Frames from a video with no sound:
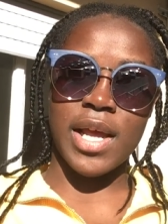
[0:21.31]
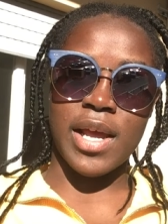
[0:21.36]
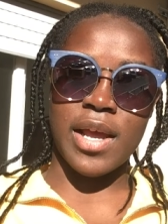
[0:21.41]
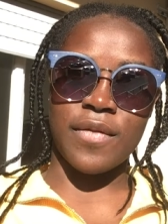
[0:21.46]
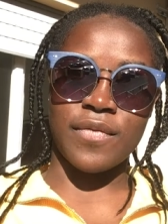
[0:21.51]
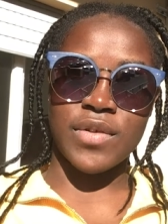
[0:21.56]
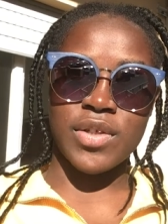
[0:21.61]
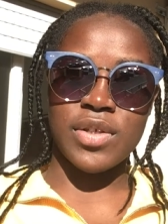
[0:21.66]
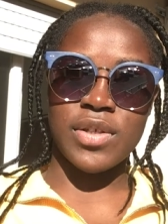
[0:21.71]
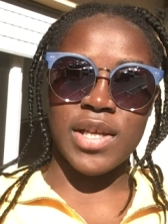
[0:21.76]
I
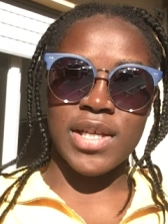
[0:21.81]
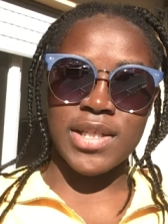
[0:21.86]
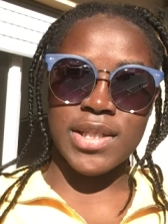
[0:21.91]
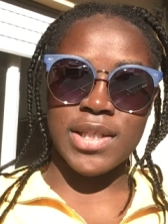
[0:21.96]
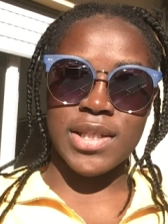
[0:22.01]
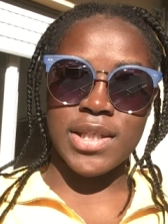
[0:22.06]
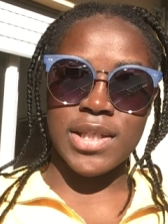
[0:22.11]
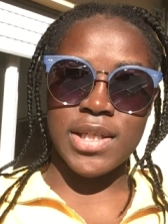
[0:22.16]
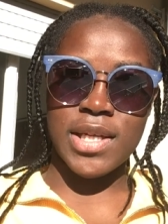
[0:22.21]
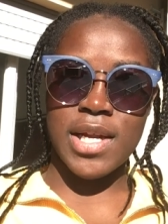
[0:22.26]
have two
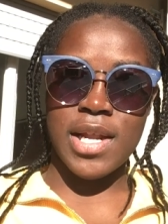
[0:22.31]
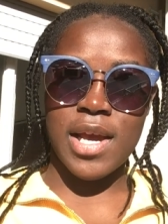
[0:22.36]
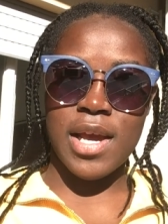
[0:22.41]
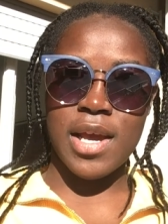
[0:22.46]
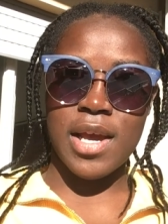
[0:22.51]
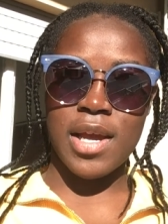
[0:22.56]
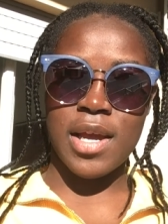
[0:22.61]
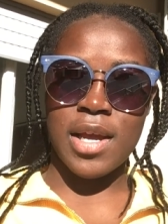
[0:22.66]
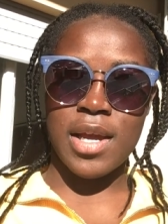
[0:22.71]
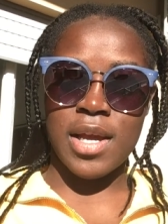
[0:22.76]
lessons
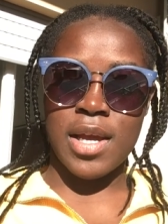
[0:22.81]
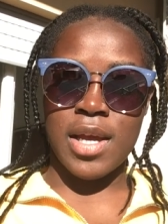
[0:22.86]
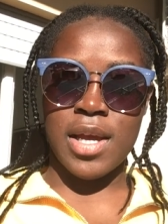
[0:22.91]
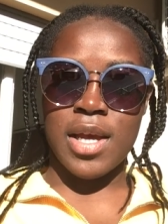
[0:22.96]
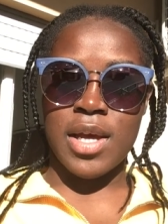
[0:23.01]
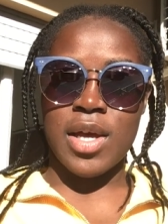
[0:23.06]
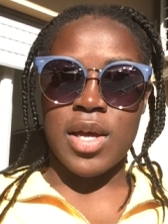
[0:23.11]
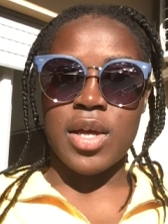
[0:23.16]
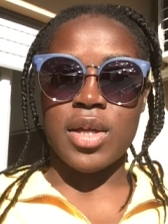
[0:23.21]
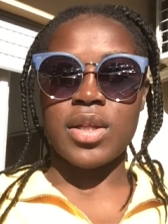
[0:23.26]
today,
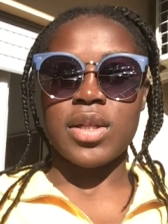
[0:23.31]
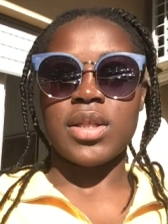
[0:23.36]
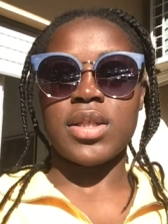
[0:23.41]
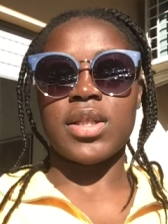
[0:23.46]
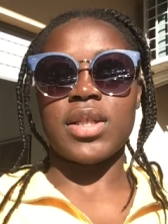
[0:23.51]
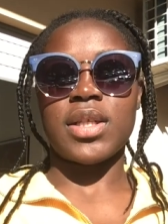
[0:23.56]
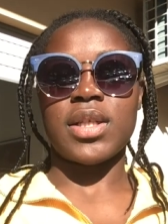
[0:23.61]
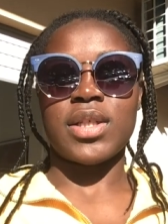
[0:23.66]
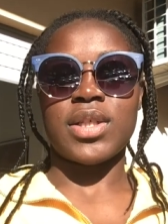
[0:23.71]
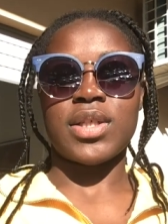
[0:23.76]

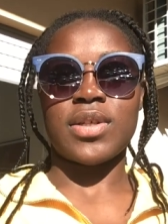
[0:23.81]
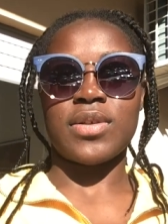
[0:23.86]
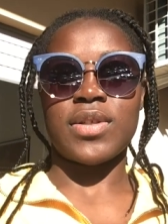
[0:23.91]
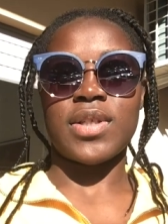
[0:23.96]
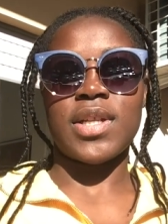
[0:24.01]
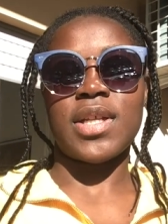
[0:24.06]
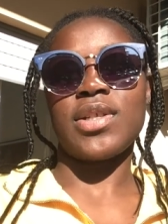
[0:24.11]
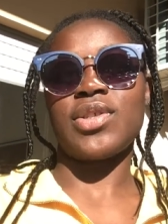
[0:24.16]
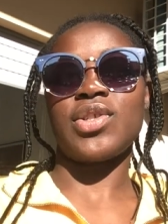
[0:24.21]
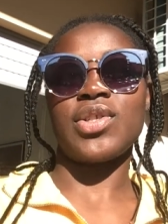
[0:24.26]
and so
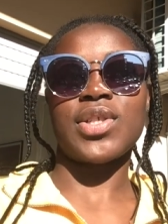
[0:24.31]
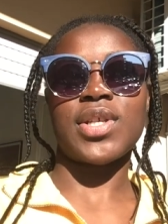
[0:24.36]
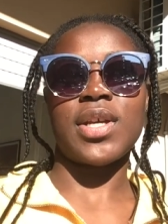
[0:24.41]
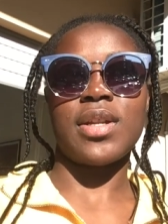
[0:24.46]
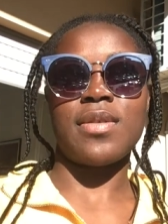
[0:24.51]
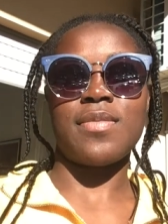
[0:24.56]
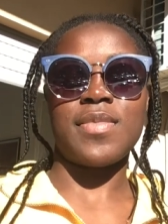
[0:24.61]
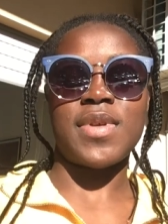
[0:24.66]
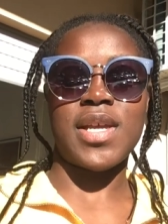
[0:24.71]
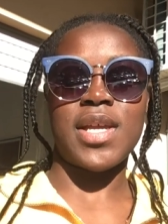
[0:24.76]
today's just
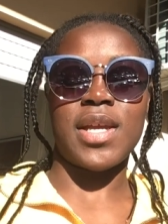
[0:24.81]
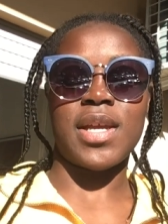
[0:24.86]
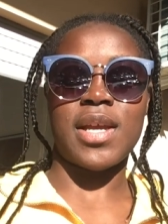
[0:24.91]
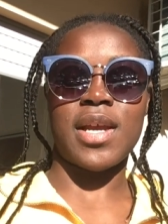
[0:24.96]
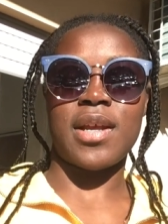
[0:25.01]
going to be